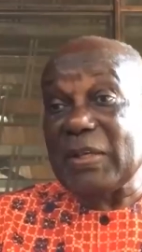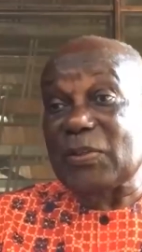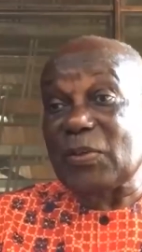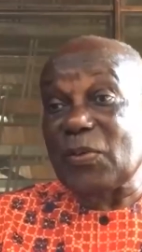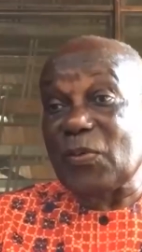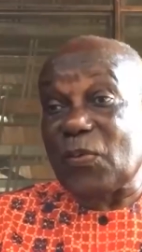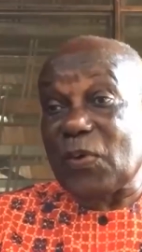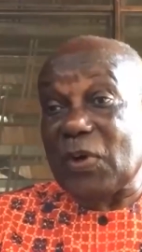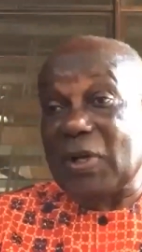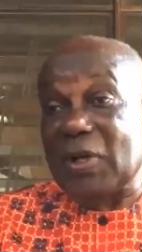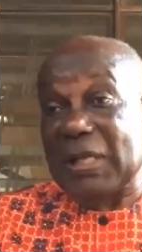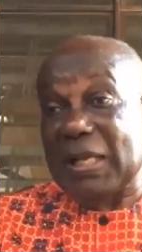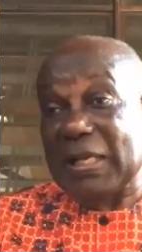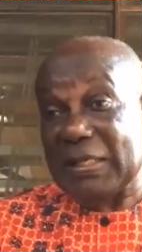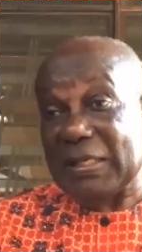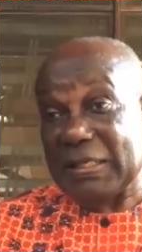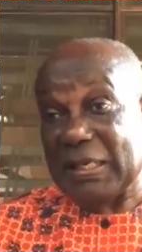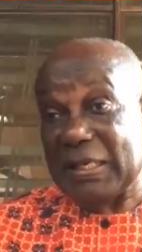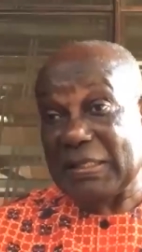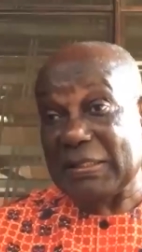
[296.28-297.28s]
to what I
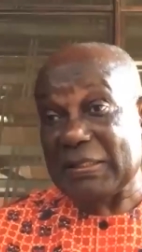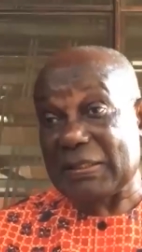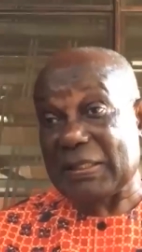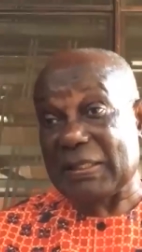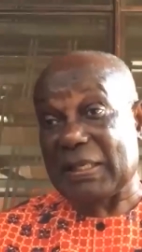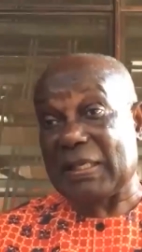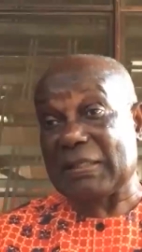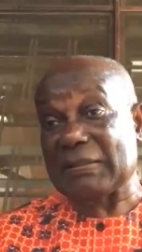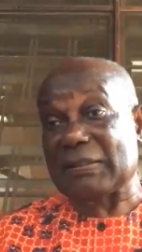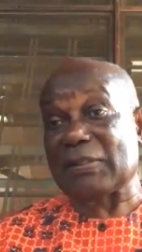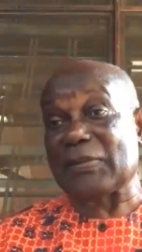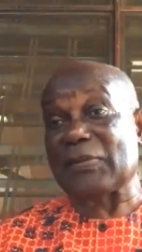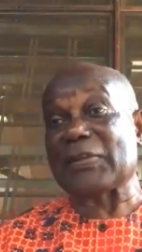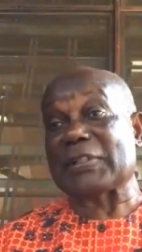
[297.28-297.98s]
learned as a mm.